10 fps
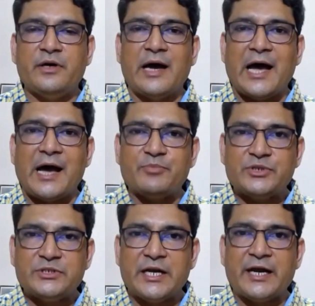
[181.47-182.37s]
the
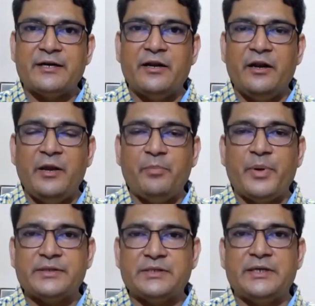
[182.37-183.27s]
abstract
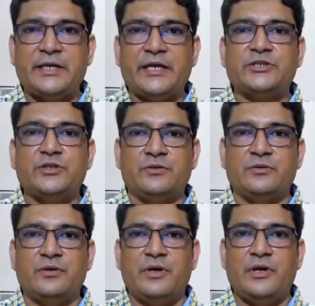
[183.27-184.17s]

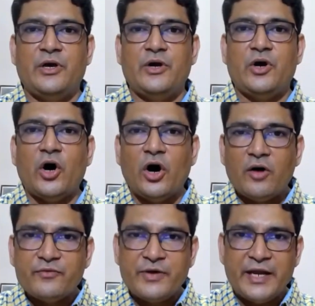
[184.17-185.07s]
representation
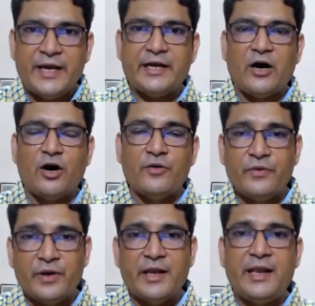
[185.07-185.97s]
of data, of
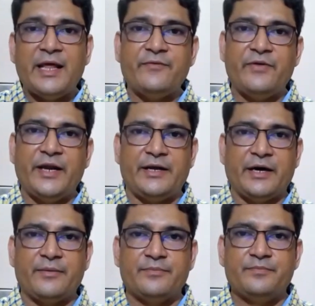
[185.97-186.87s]
real life
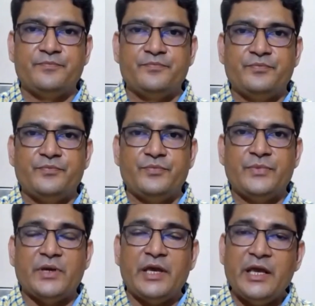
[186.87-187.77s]
data
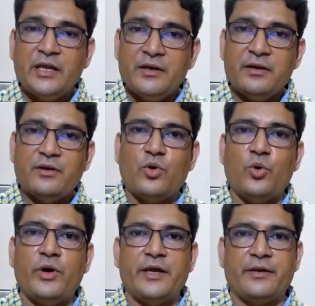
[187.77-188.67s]
in
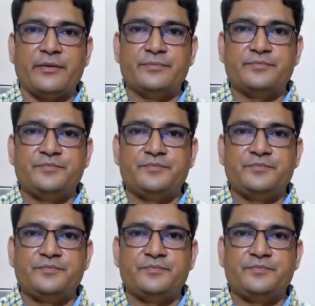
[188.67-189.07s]
coding.